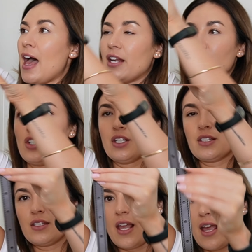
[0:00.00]
And as you can
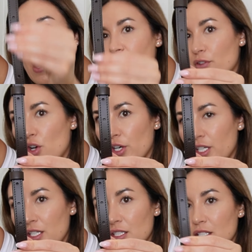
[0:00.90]
see, I've got
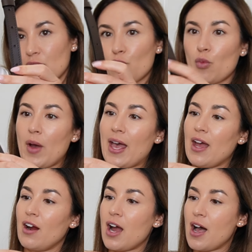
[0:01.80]
it
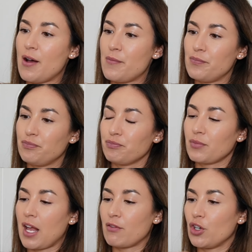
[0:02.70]
where
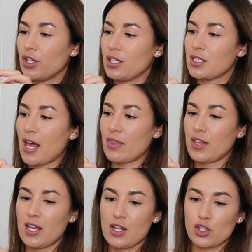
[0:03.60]
I've got it at
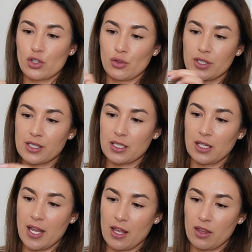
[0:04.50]
the shortest
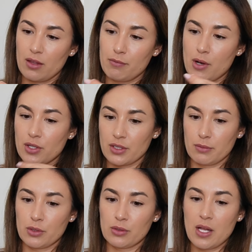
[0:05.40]
length
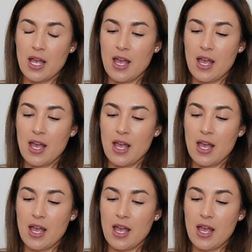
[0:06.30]
possible.